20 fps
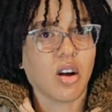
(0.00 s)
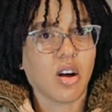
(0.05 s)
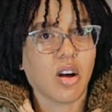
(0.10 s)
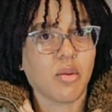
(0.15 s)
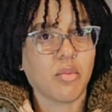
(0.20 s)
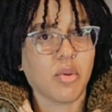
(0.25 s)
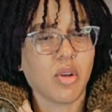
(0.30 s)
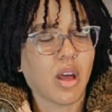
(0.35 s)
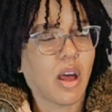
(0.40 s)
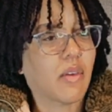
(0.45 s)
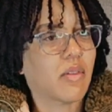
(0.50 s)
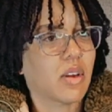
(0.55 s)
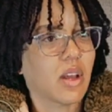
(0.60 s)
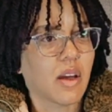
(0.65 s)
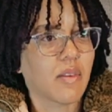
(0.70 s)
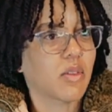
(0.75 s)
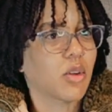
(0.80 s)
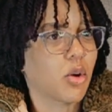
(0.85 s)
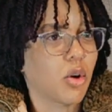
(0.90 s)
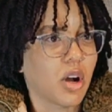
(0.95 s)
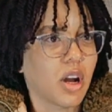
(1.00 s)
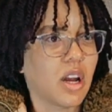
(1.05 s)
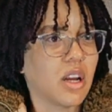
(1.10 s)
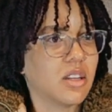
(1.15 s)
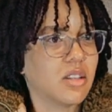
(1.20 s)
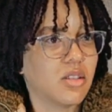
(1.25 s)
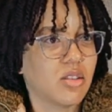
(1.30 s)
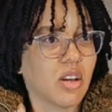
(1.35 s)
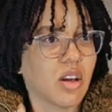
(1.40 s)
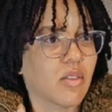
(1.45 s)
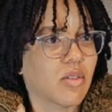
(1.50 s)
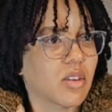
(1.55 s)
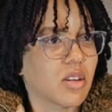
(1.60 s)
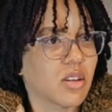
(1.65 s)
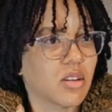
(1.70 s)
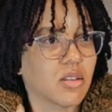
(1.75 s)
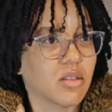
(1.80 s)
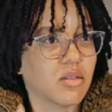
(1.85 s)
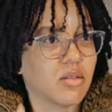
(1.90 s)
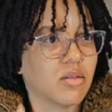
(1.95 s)
You have to have the grades. You have
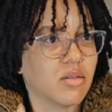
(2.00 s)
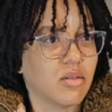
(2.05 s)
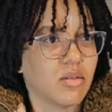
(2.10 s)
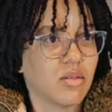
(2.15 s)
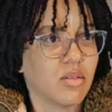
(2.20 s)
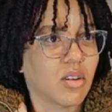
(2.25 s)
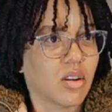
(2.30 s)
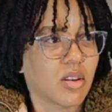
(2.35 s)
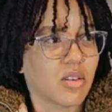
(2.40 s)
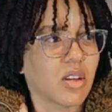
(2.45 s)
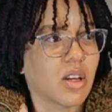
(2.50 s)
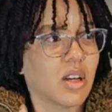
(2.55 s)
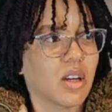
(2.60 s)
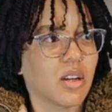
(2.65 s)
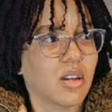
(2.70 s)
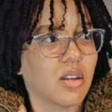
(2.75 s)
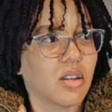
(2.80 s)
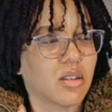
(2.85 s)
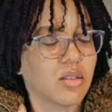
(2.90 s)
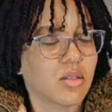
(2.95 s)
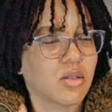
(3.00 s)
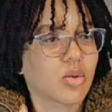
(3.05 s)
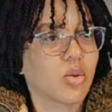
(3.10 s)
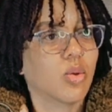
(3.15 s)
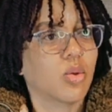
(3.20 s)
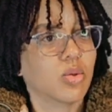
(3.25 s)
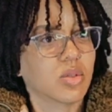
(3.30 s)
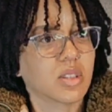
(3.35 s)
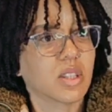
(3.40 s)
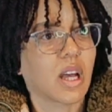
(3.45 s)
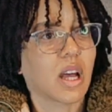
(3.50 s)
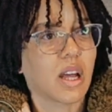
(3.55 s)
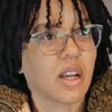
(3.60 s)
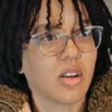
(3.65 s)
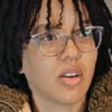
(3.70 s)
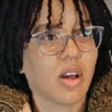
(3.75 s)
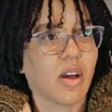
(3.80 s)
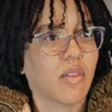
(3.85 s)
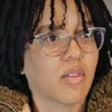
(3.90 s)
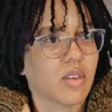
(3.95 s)
to, on the school
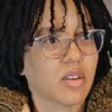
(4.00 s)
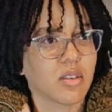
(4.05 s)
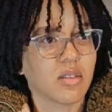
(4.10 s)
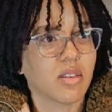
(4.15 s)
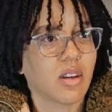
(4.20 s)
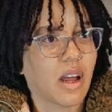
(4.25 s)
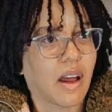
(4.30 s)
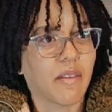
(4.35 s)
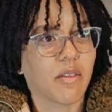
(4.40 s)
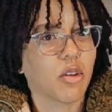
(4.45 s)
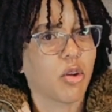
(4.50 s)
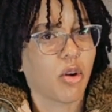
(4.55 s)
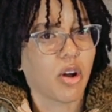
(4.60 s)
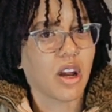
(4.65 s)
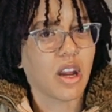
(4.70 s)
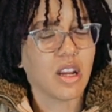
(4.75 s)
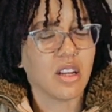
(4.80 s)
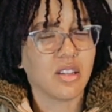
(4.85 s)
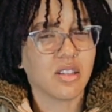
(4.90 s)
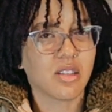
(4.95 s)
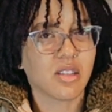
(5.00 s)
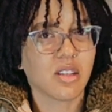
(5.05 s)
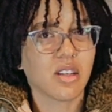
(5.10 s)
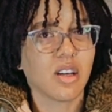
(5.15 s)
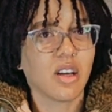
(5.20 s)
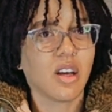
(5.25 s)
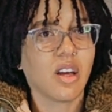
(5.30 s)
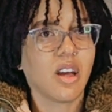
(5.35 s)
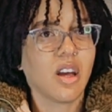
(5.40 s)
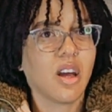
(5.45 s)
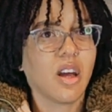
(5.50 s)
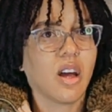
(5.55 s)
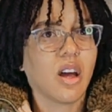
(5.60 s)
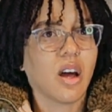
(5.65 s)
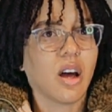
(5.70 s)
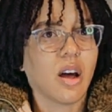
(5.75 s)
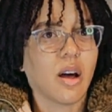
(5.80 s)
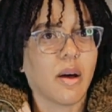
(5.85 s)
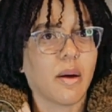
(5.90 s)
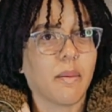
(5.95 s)
side, you have to have the grades.
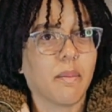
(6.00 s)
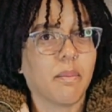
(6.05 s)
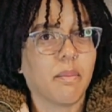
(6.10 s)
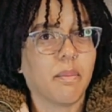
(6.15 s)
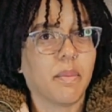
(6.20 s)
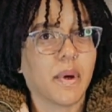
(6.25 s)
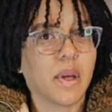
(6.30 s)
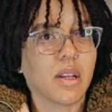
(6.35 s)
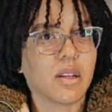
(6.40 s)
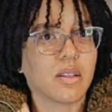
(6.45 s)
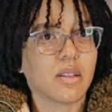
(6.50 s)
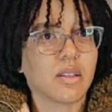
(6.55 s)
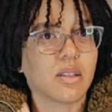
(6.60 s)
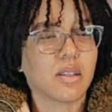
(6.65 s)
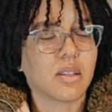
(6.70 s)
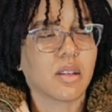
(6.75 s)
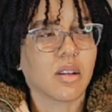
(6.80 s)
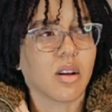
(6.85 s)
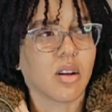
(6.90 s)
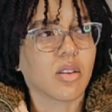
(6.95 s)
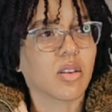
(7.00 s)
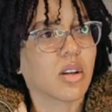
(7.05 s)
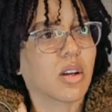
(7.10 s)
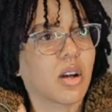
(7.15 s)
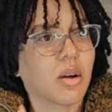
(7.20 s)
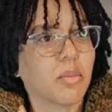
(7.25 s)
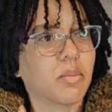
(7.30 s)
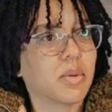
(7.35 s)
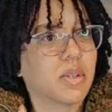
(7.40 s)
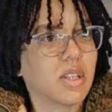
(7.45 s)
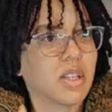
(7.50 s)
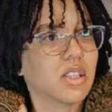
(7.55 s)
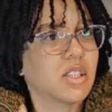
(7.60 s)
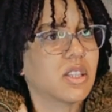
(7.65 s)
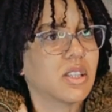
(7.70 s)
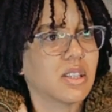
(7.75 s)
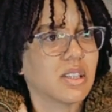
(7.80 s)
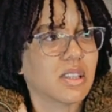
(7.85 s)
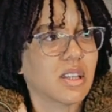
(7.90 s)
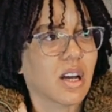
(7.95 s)
But on the
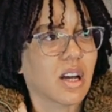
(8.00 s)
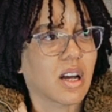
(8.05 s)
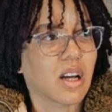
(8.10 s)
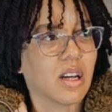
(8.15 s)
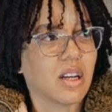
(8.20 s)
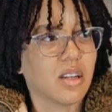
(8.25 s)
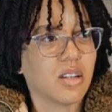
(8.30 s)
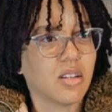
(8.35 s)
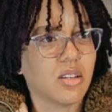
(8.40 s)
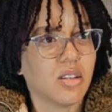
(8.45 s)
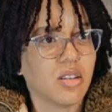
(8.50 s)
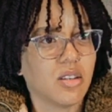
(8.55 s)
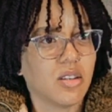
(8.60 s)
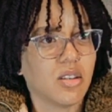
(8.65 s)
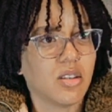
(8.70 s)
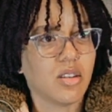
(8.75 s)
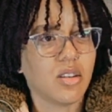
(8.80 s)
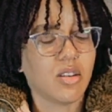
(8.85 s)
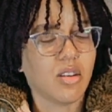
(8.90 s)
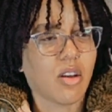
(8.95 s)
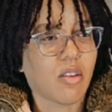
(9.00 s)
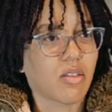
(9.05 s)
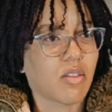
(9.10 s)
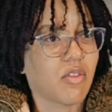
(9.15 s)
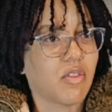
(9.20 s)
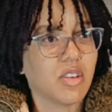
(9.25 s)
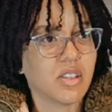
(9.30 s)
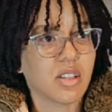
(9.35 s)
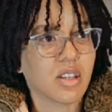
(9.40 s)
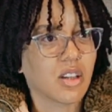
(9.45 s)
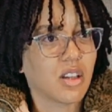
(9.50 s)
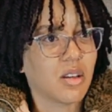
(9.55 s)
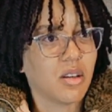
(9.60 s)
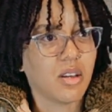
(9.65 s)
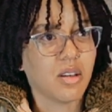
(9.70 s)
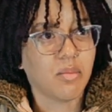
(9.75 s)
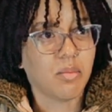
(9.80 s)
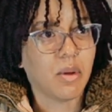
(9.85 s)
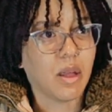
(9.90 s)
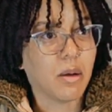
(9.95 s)
competition side, you have to
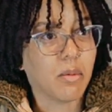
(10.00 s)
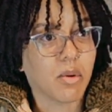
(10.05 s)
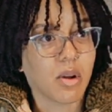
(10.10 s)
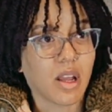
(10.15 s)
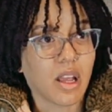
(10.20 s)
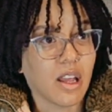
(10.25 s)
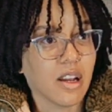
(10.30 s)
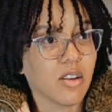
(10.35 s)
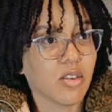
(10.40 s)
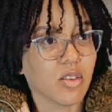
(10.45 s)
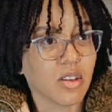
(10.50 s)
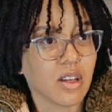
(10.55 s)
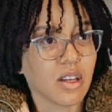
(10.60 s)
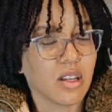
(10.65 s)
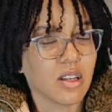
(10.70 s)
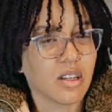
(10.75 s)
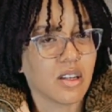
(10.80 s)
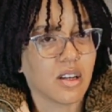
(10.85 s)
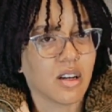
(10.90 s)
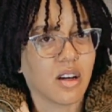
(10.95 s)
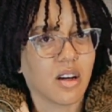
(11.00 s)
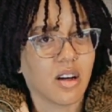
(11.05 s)
physically be able to handle it,